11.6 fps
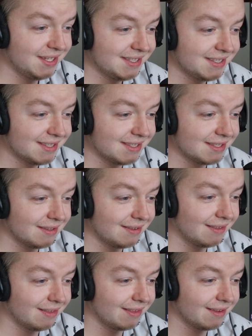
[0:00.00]
this
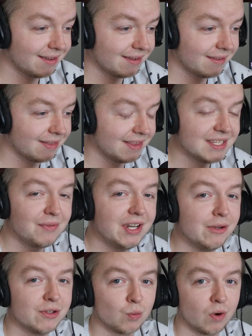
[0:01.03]
this
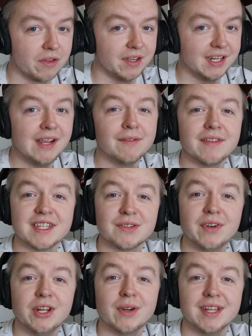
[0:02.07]
video is worth it. Even if this
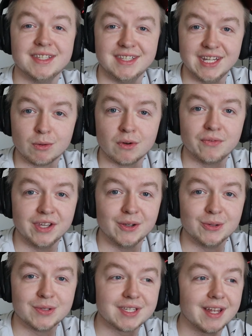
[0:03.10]
video gets zero
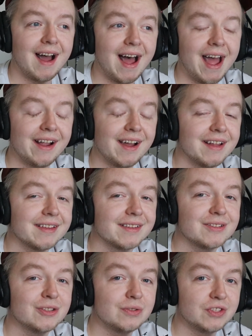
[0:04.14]
views, I got
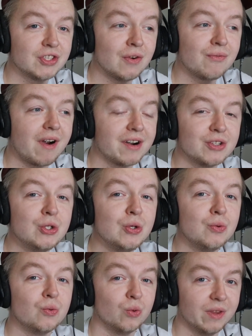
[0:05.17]
so far
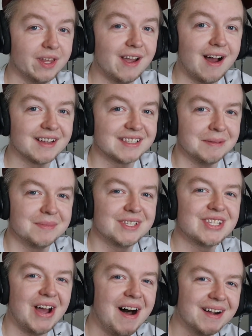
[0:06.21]
two really awesome
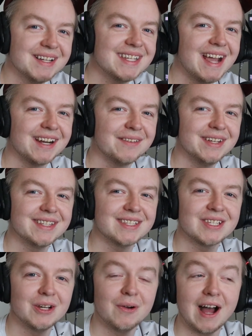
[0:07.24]
songs out of it.
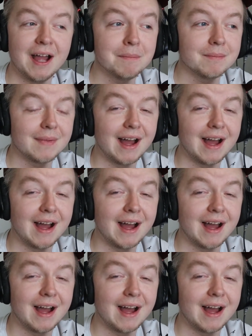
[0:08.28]
So I'm